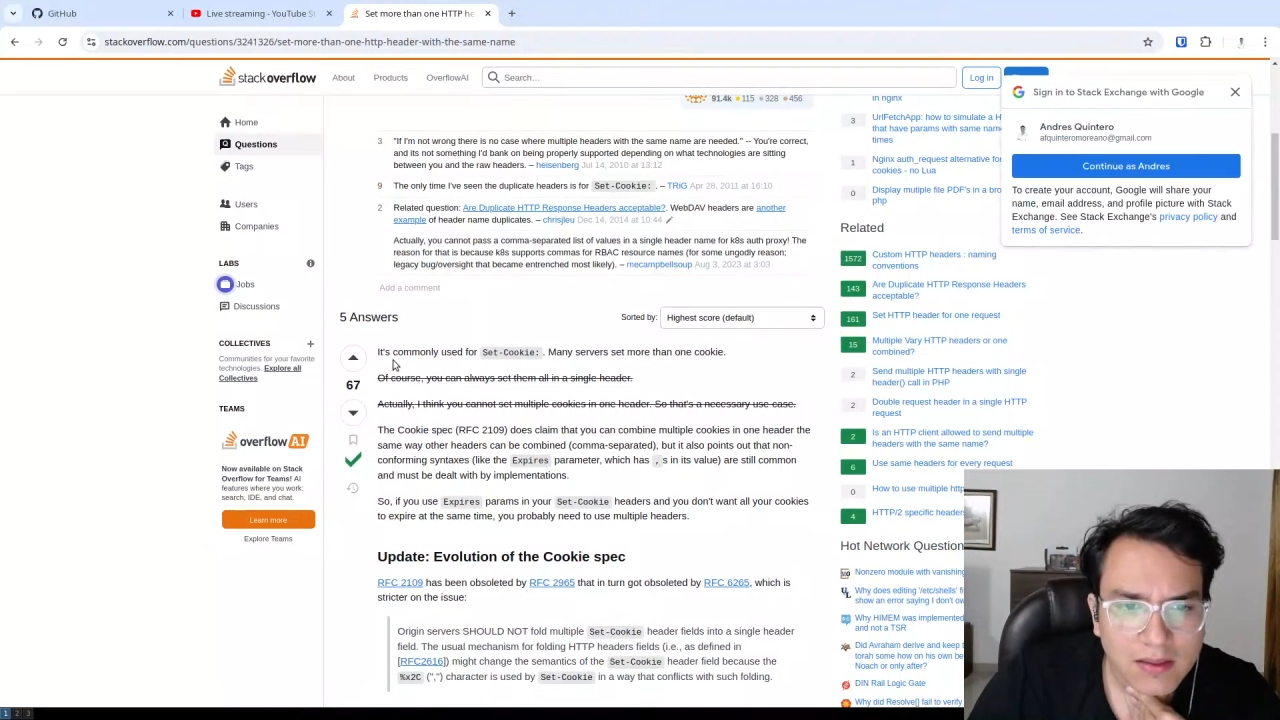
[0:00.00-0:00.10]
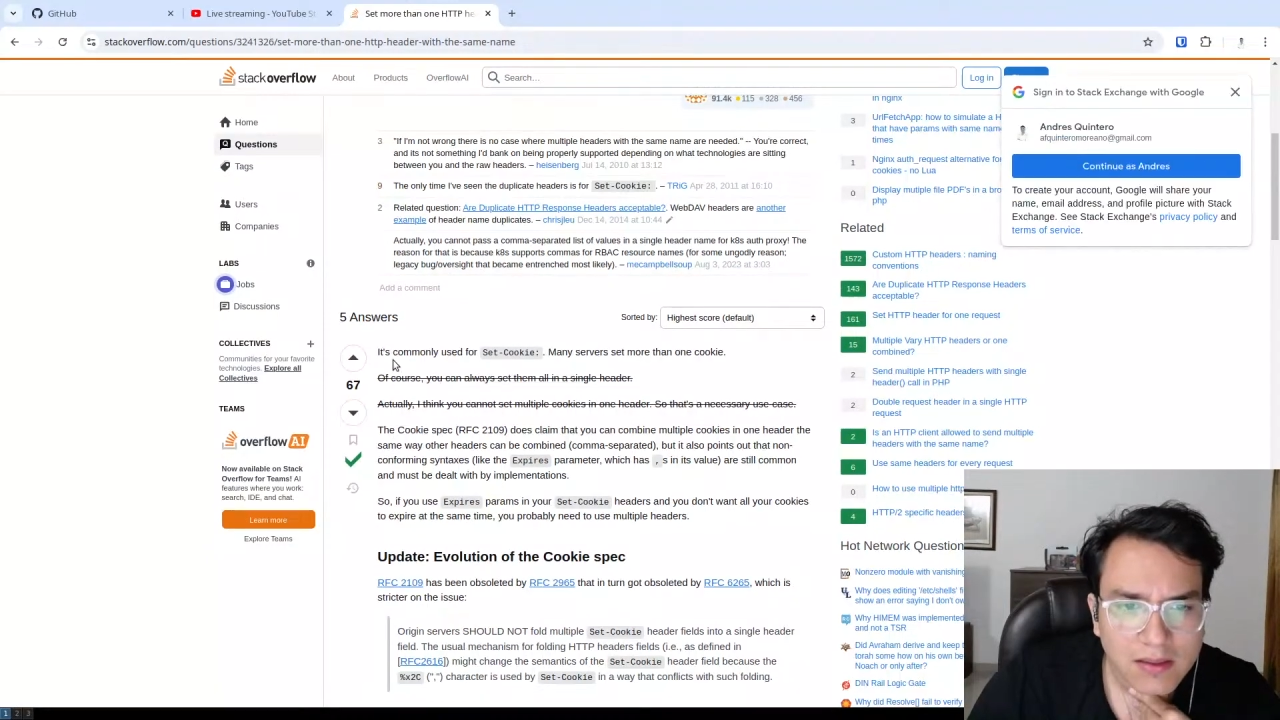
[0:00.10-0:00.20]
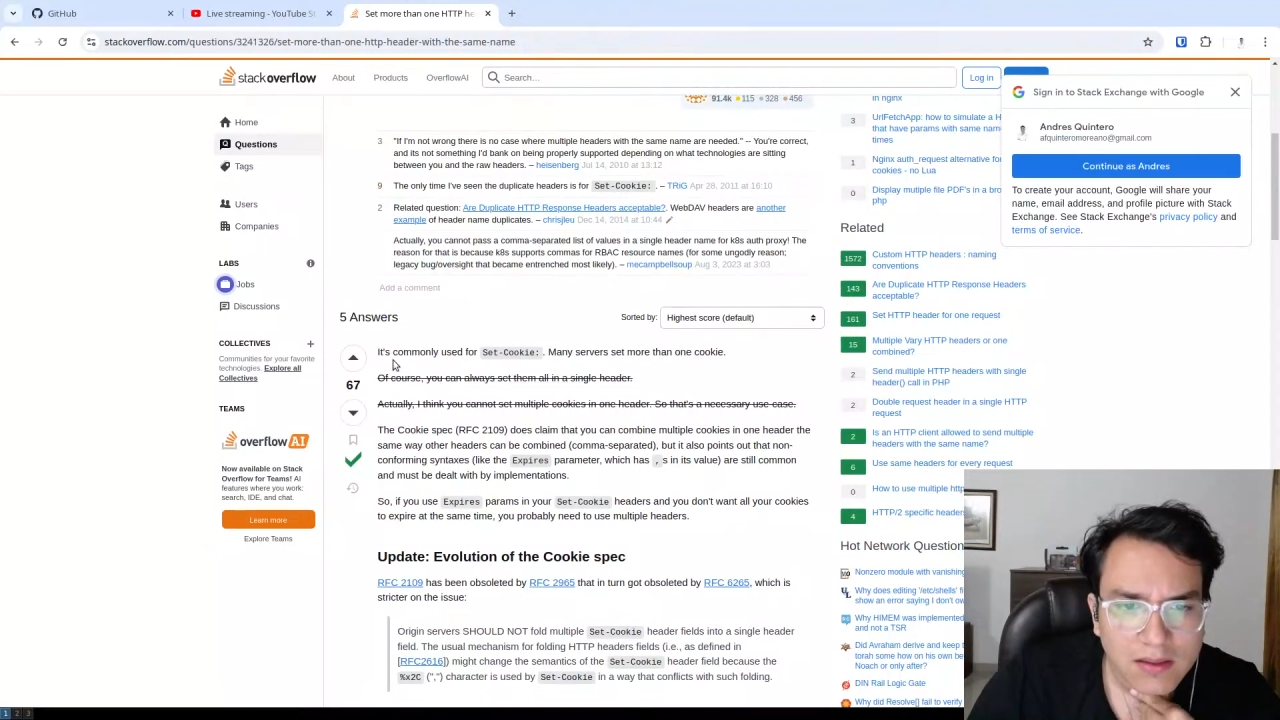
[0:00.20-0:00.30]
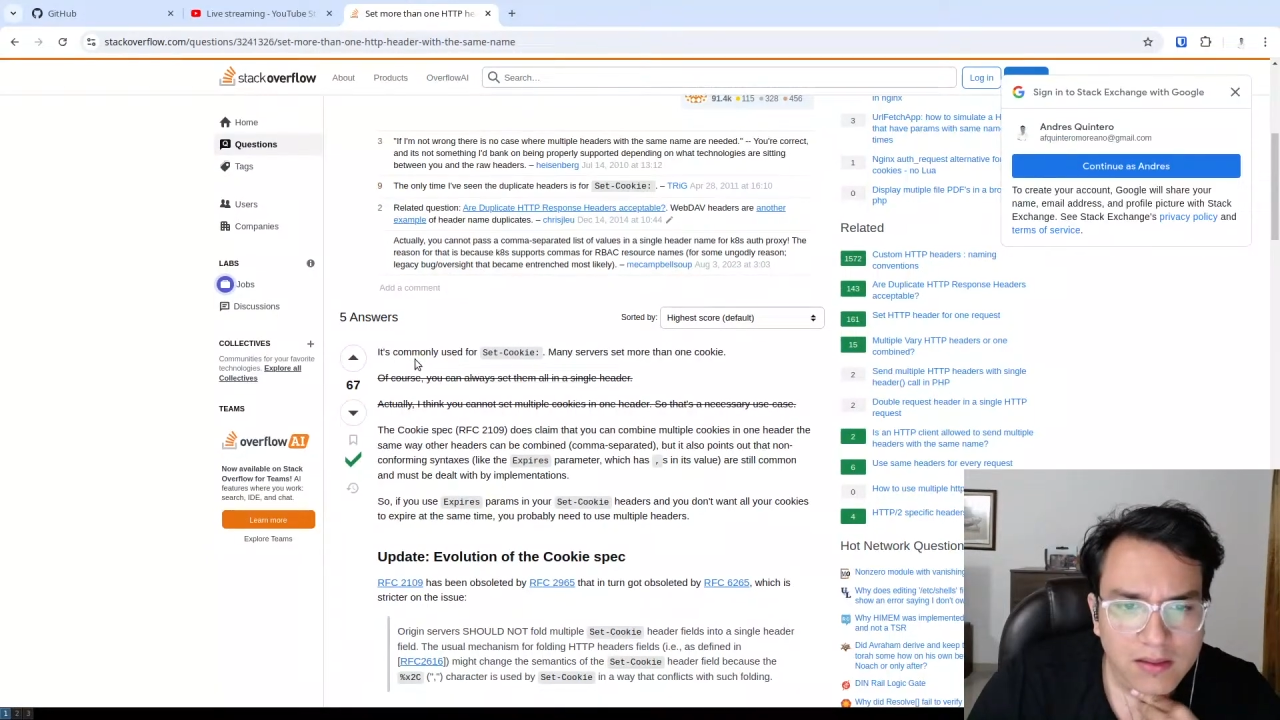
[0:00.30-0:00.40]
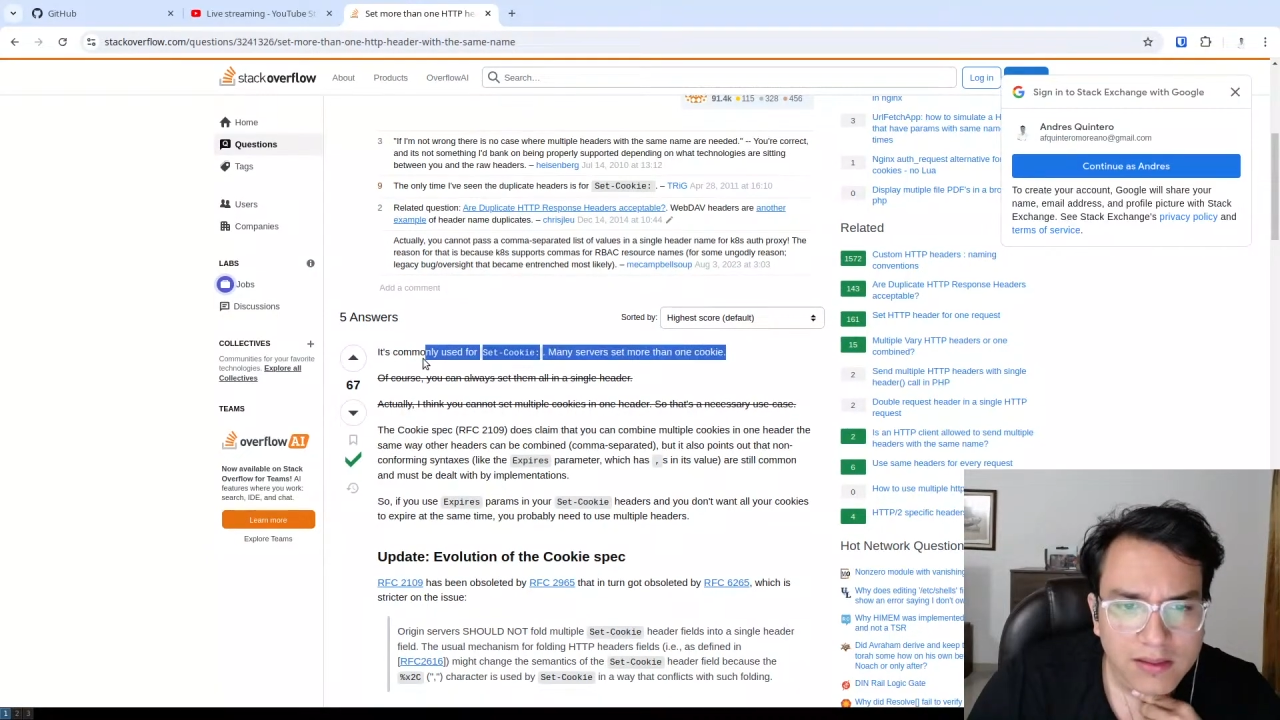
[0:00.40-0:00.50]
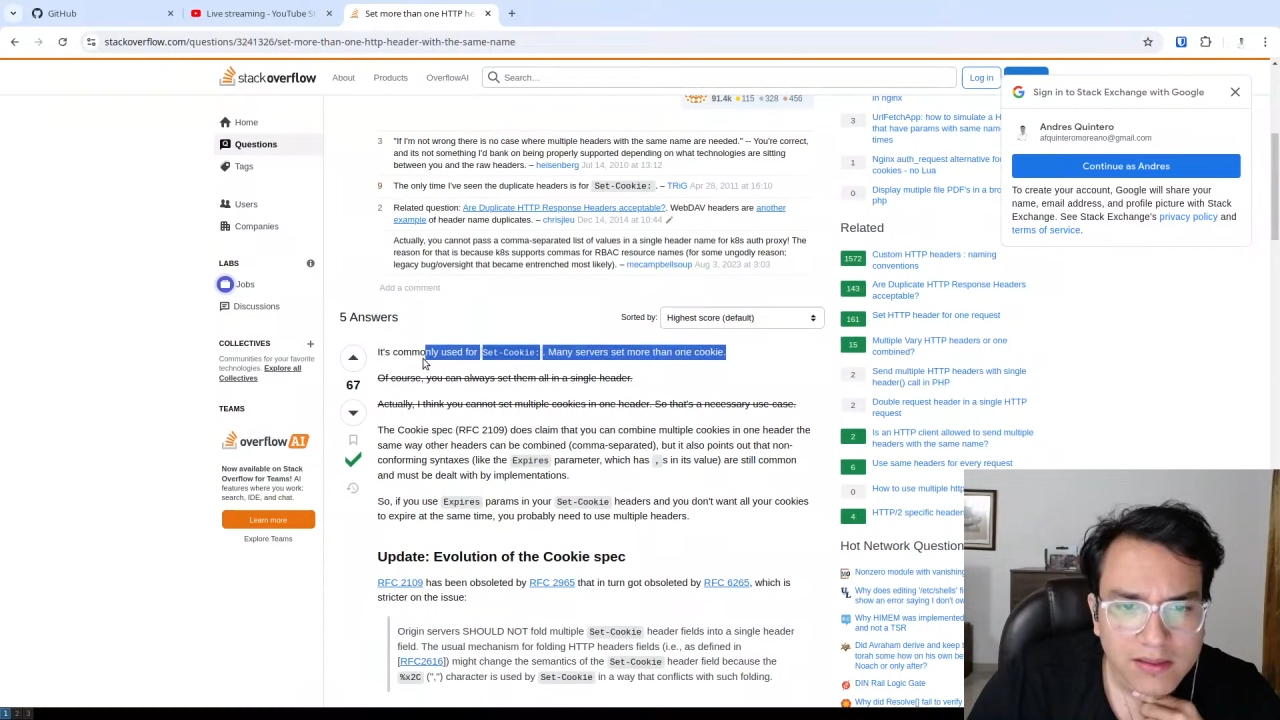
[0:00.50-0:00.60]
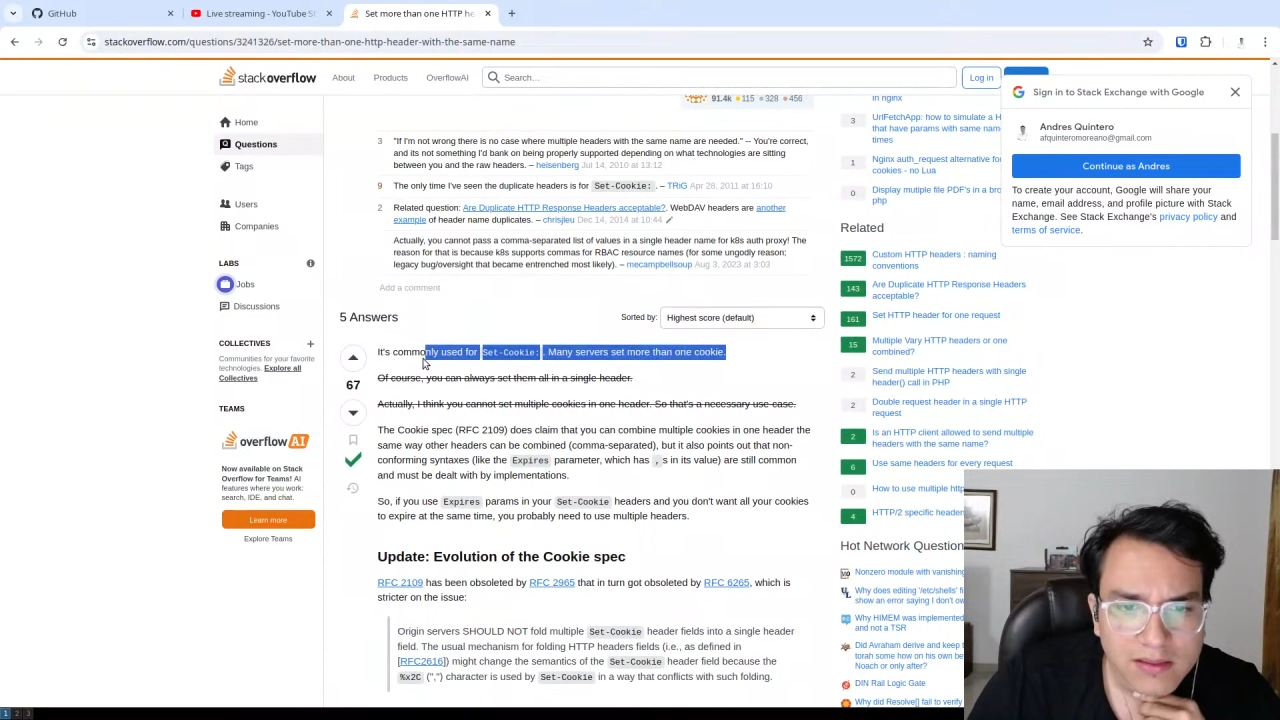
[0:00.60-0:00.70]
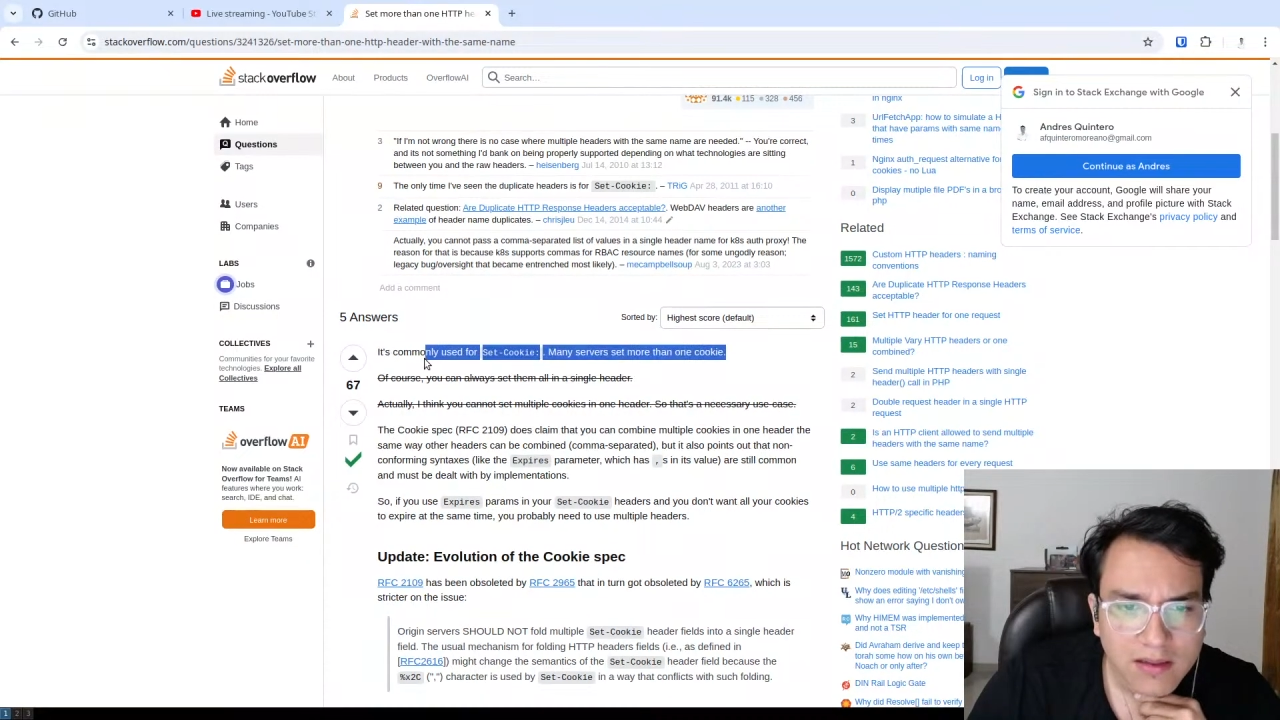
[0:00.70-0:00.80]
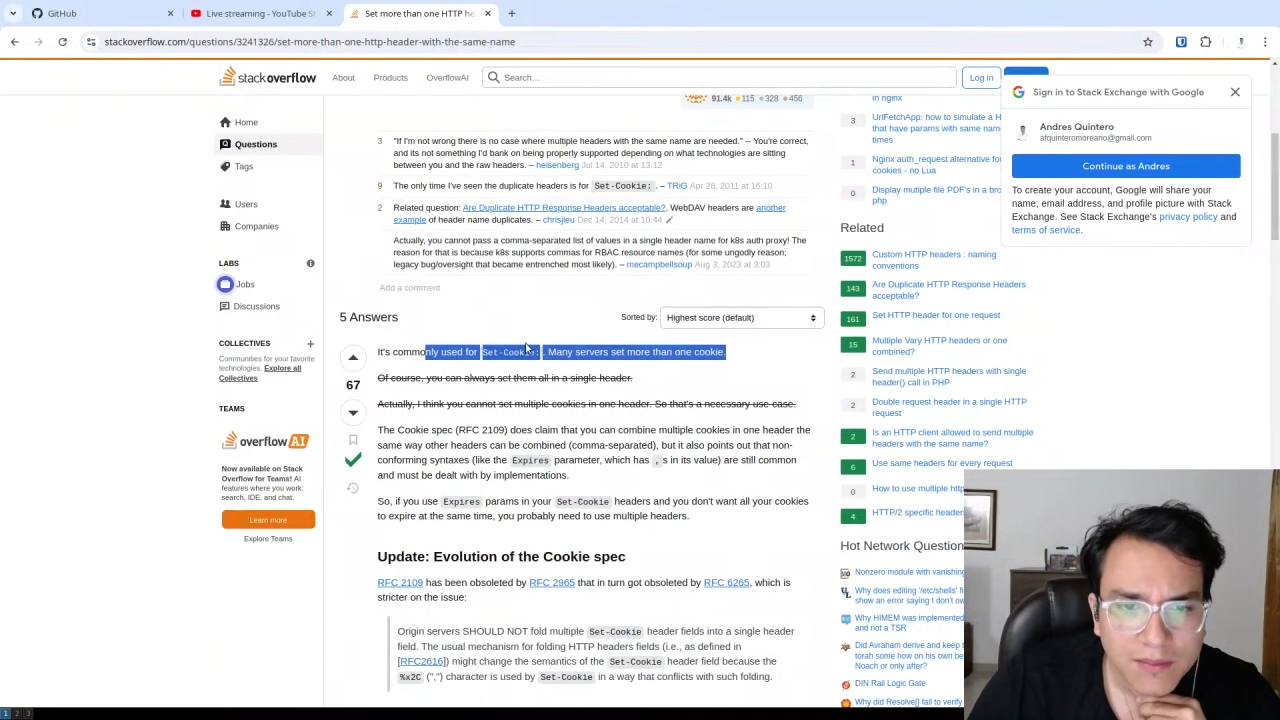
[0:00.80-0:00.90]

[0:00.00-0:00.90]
It's commonly